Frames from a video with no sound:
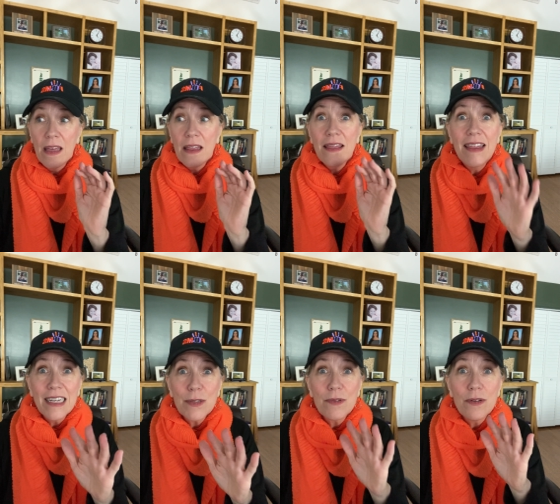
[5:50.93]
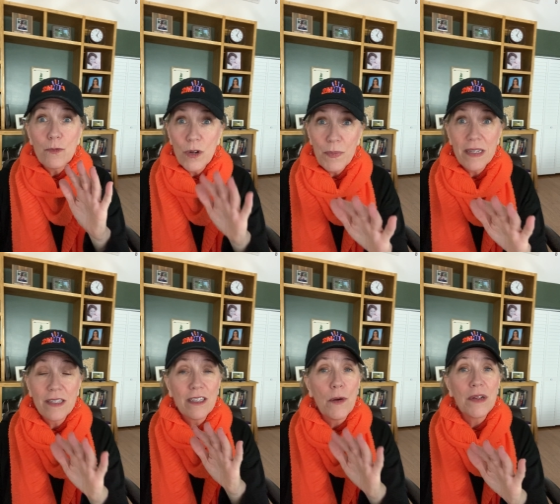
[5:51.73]
This would be
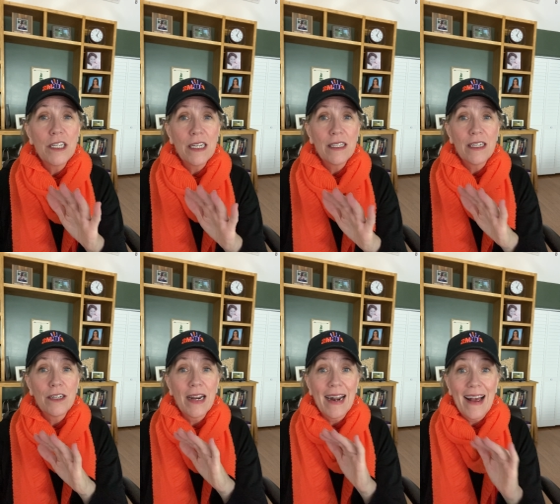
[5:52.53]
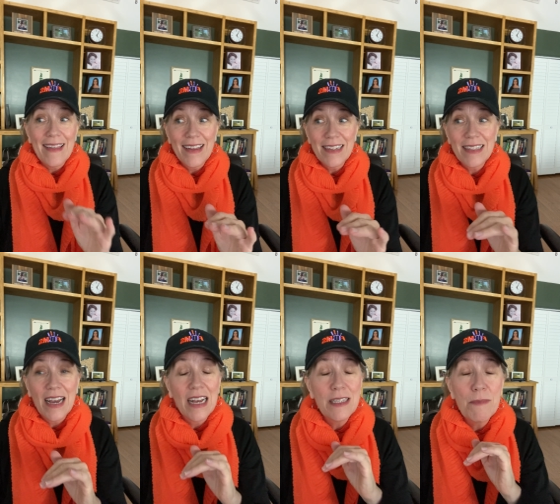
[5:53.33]
so much easier, and I think
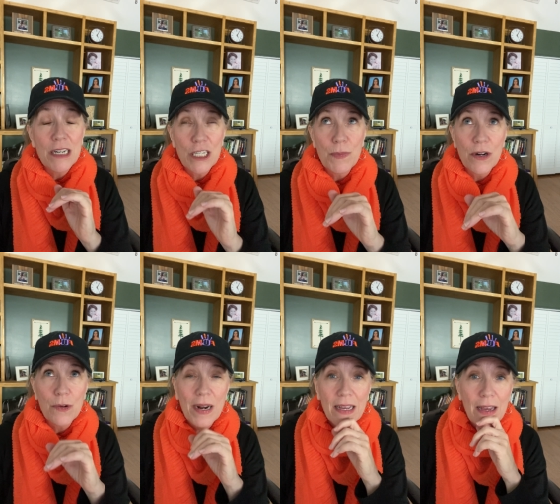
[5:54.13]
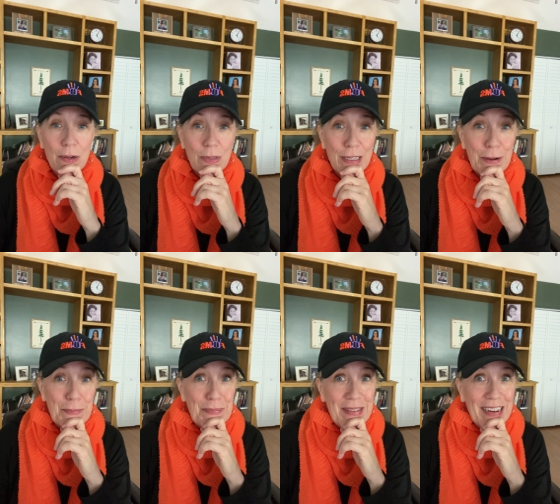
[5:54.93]
a much smarter way to go. So
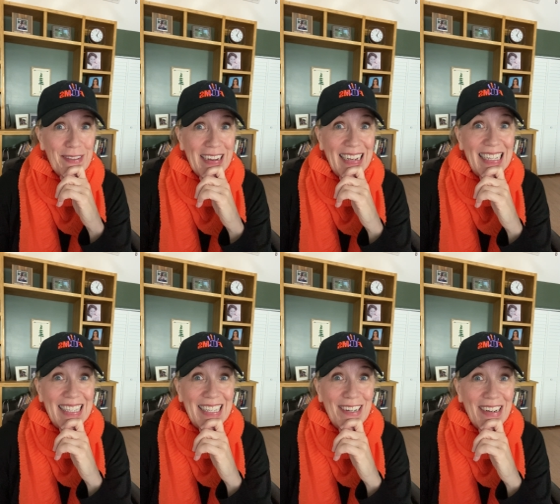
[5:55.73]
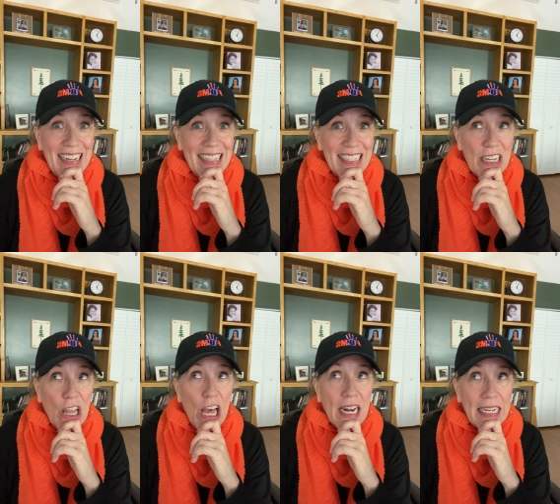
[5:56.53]
anyway, consider it.
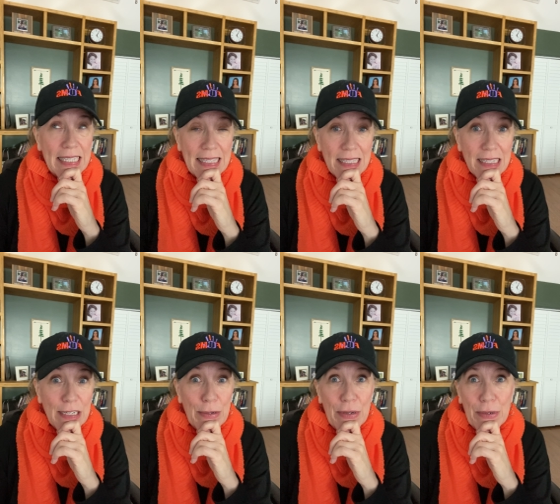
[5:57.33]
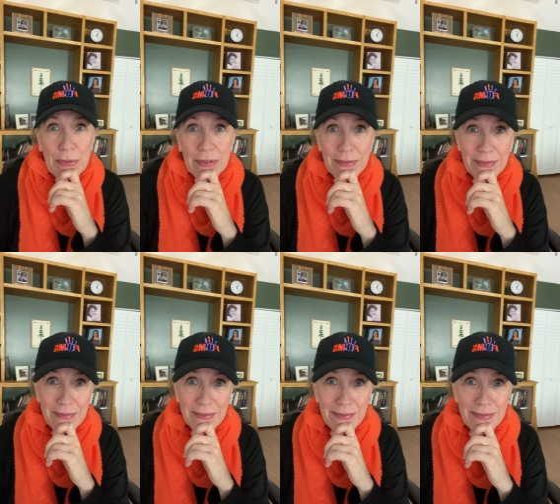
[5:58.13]
Colonics. Who knew?
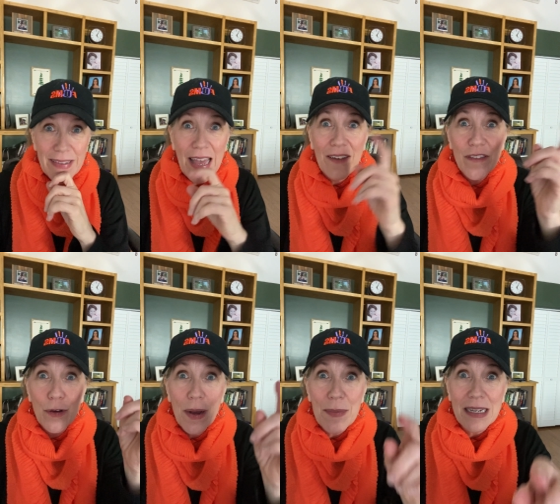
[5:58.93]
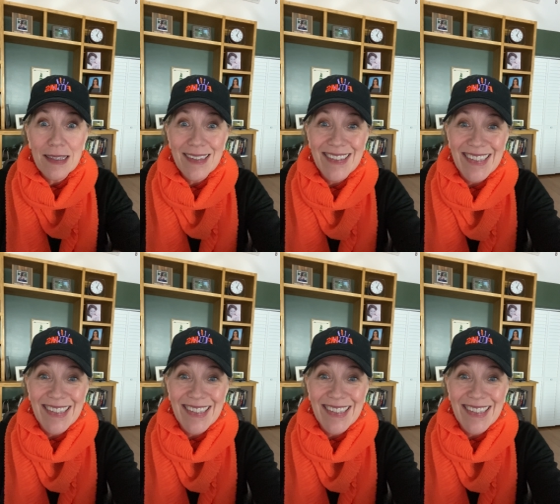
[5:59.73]
FUMS.